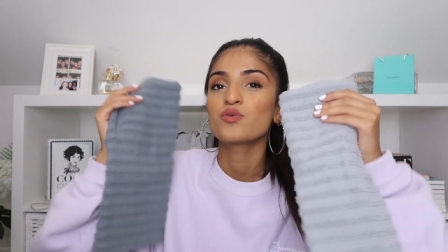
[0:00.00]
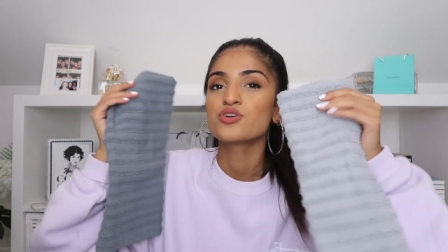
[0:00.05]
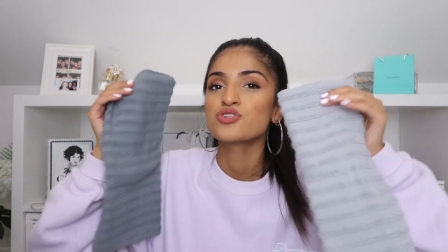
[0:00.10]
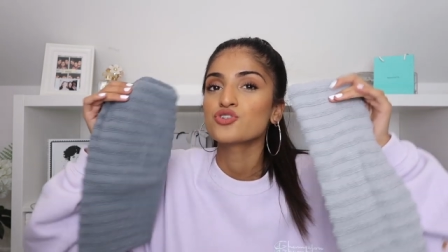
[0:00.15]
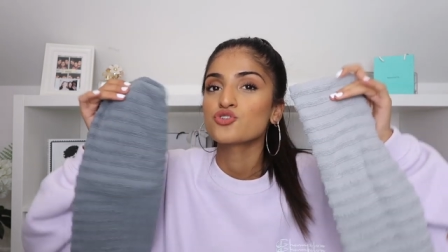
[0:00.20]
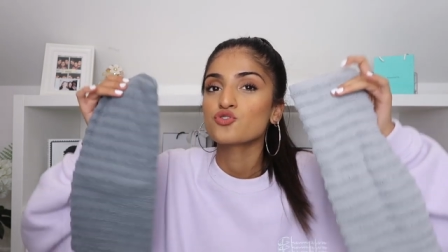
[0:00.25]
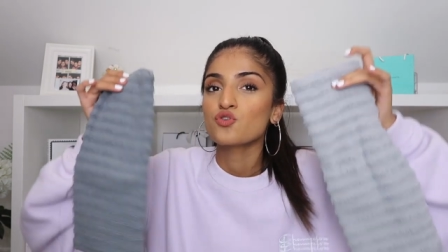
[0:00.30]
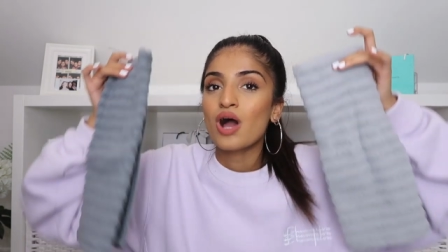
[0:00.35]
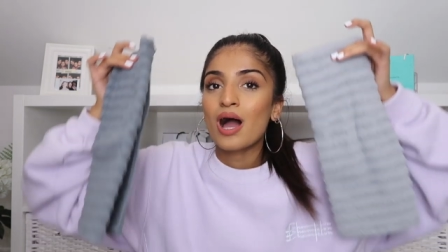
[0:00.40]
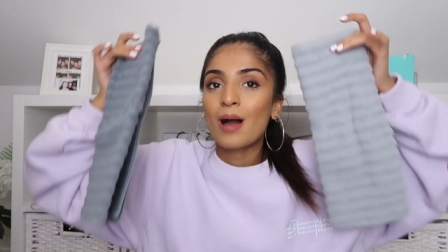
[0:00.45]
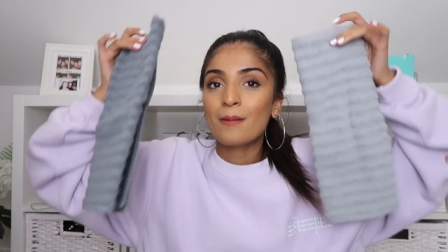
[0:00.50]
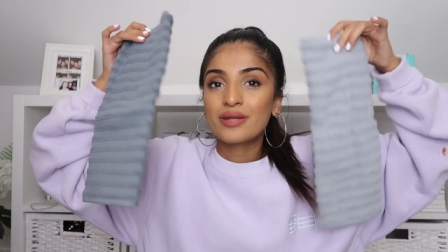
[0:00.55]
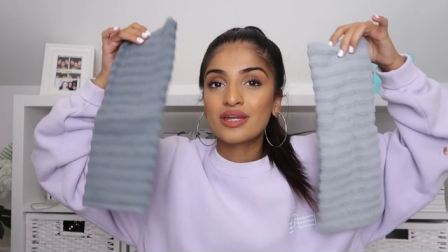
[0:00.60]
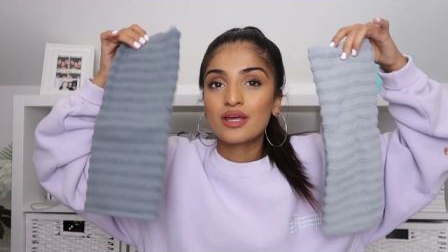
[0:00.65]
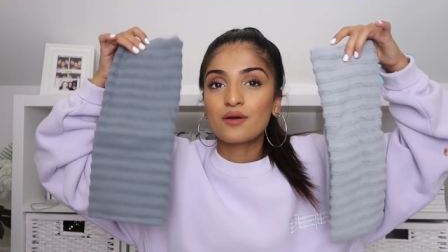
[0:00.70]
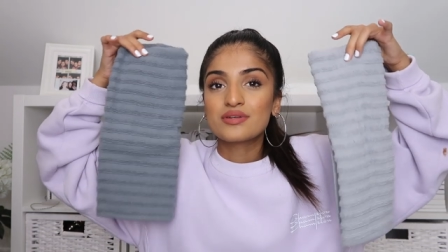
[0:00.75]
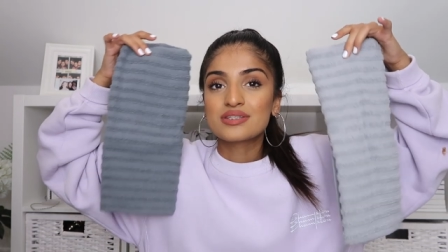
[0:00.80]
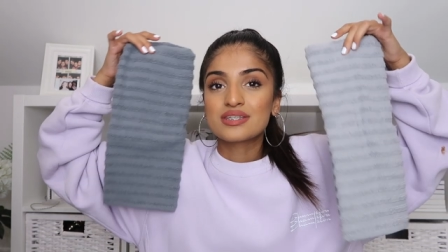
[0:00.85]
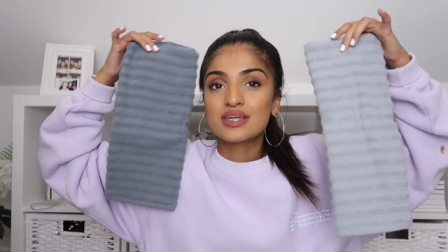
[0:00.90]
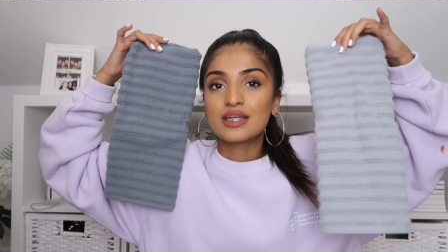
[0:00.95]
Wasn't sure how
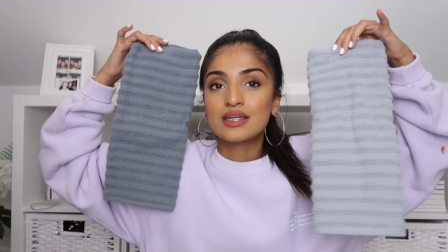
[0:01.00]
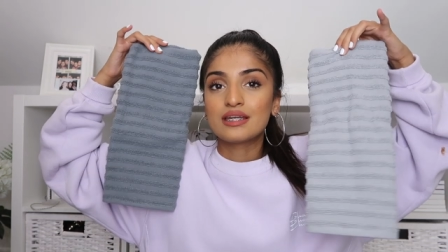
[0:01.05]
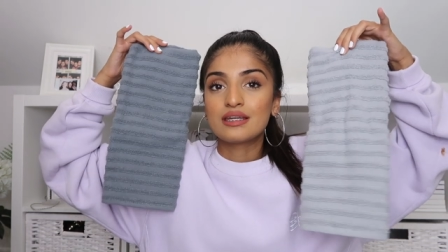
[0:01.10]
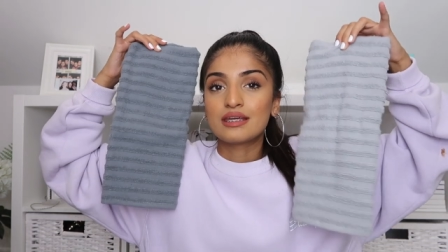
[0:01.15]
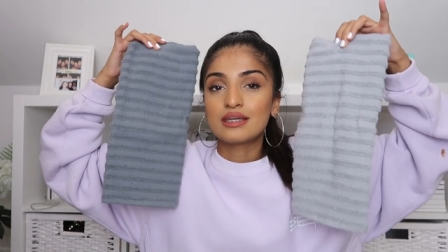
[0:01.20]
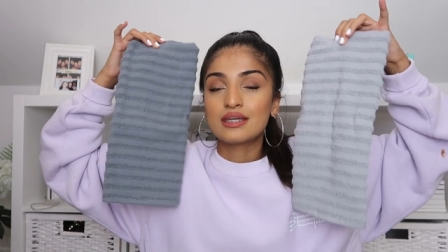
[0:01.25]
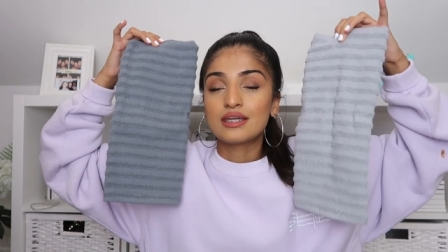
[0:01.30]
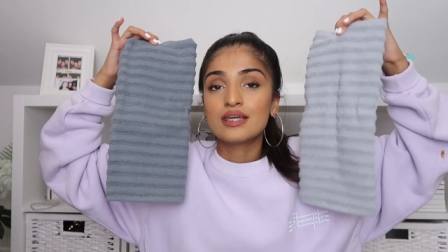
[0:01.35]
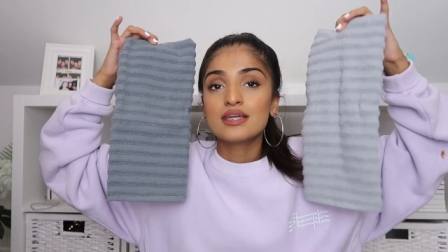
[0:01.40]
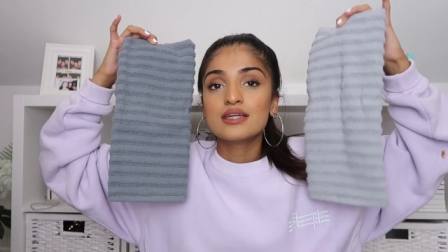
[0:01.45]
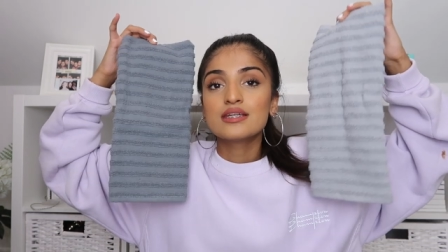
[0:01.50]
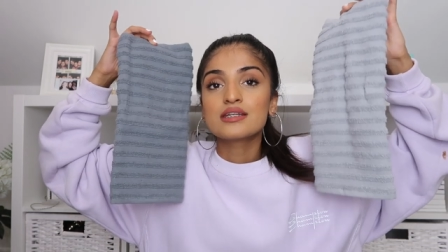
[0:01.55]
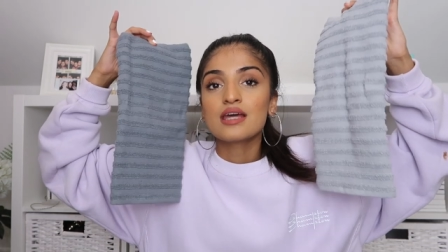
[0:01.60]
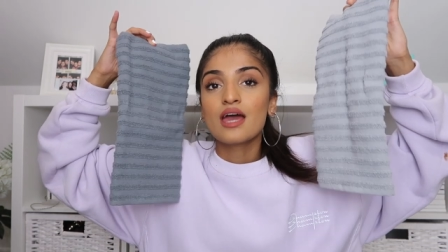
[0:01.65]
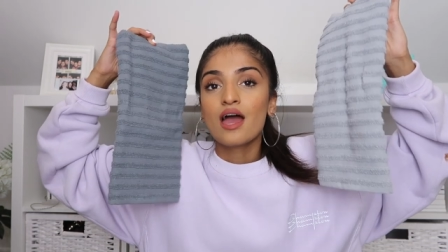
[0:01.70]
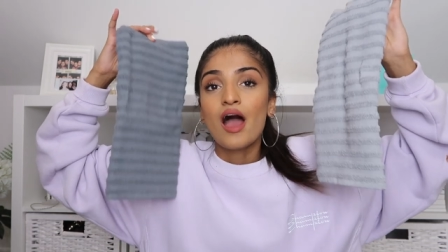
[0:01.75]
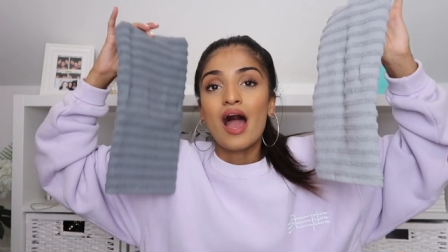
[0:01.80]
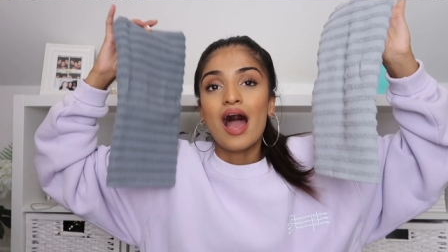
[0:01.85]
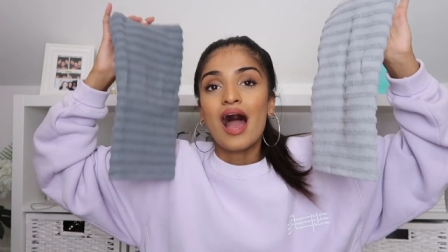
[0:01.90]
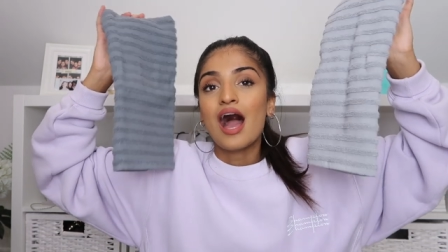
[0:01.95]
many I was gonna need,
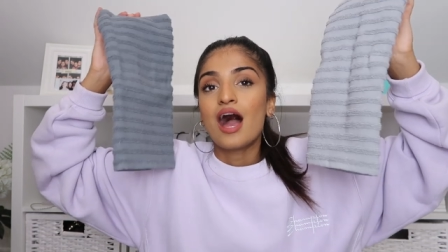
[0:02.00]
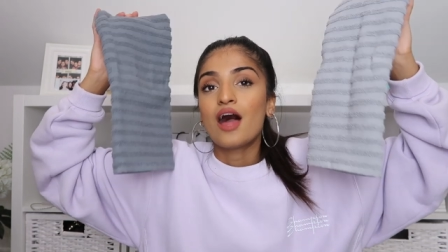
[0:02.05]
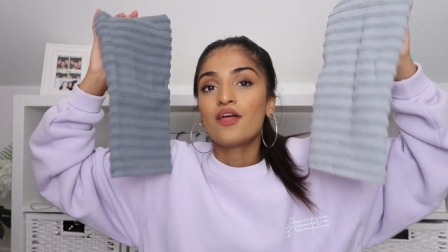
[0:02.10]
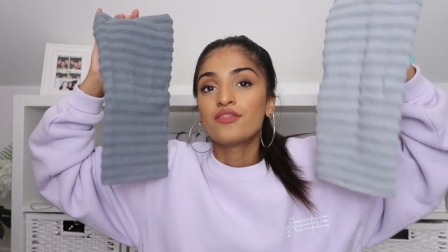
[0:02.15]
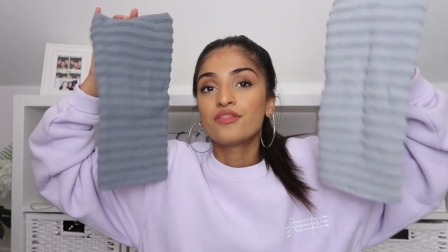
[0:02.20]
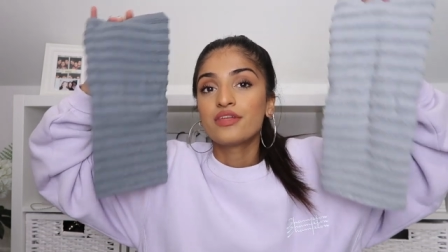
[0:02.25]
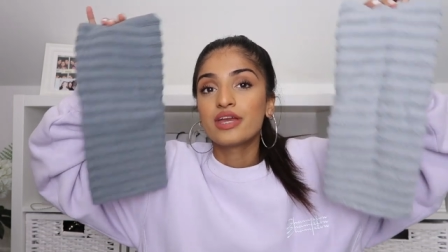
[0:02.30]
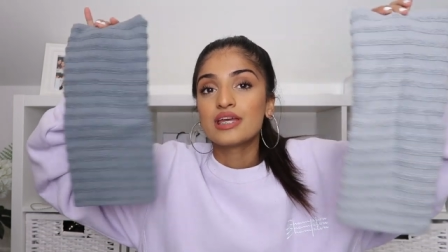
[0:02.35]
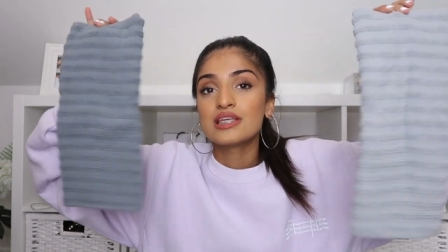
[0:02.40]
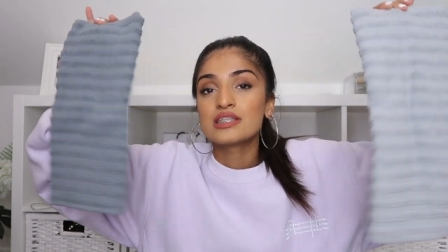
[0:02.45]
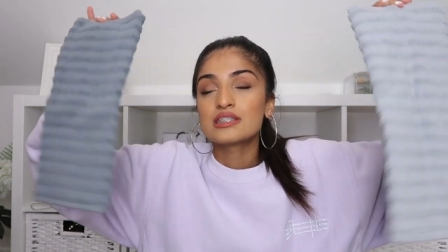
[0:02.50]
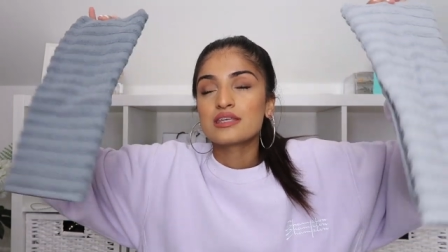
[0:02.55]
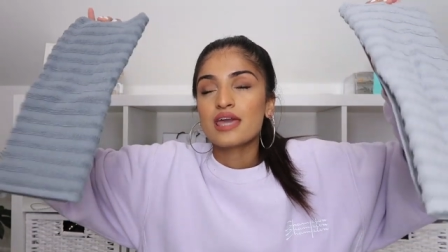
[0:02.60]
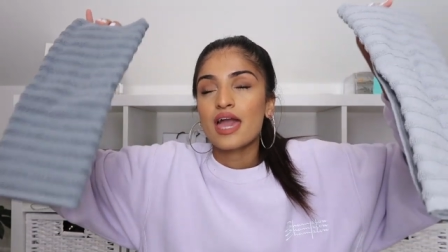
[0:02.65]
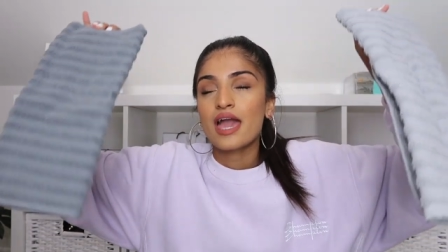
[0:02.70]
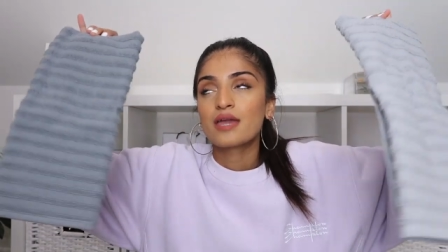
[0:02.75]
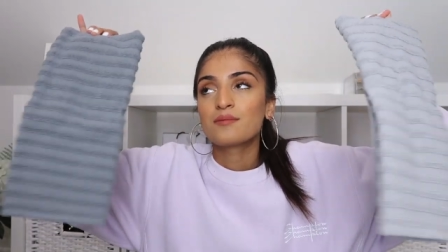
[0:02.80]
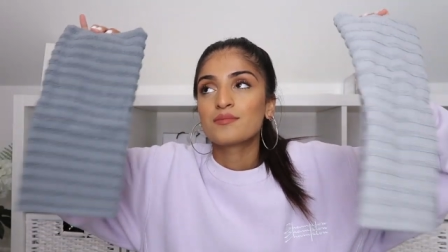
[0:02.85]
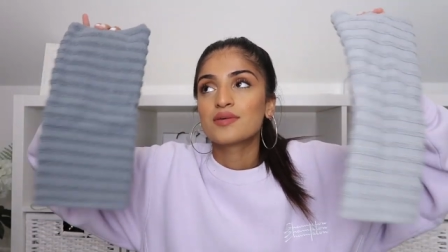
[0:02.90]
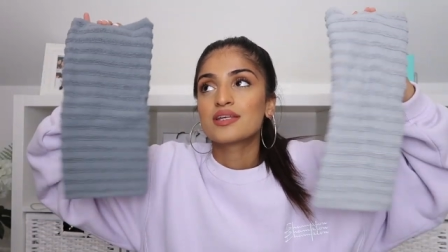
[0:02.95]
and these
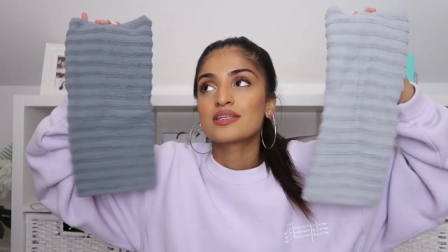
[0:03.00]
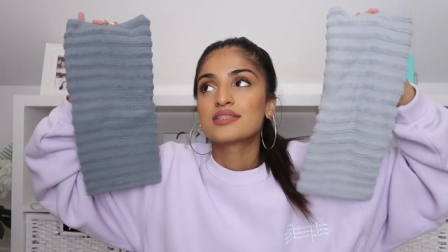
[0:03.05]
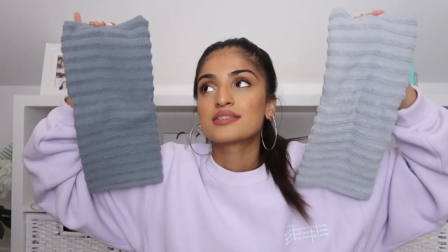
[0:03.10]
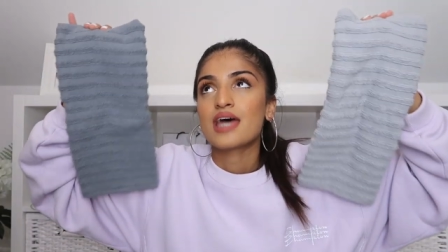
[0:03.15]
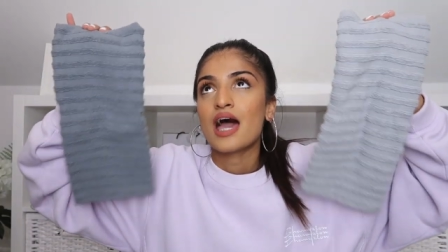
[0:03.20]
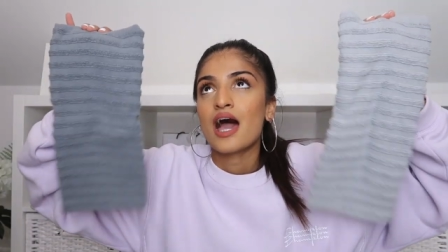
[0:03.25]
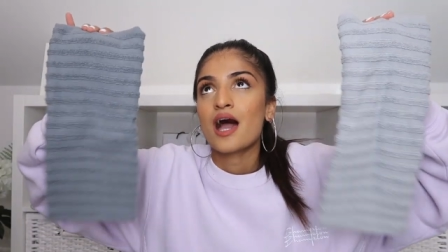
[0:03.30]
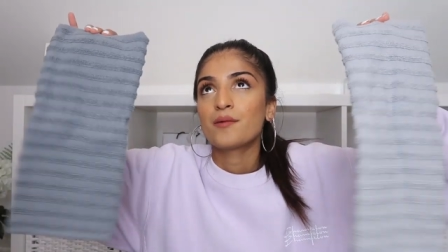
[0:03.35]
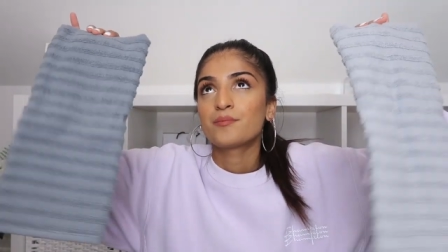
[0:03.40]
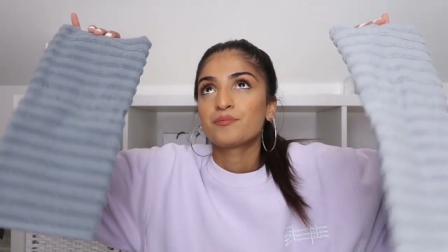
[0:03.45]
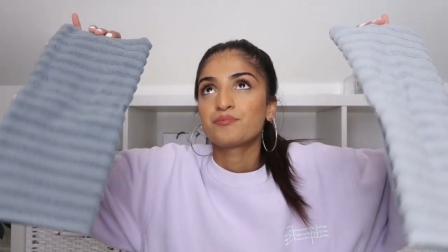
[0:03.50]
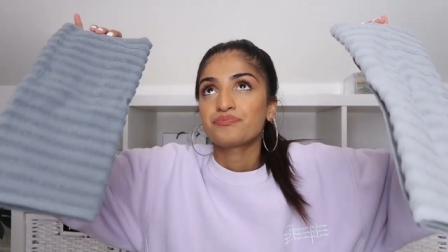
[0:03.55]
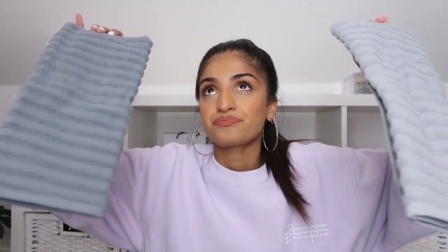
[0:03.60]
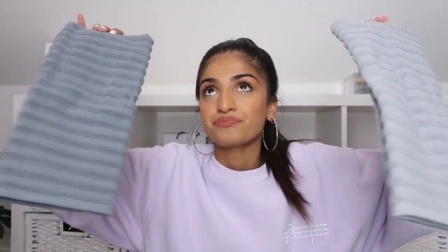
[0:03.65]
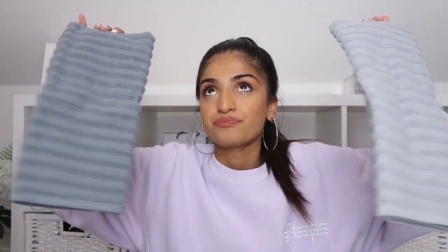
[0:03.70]
came in a set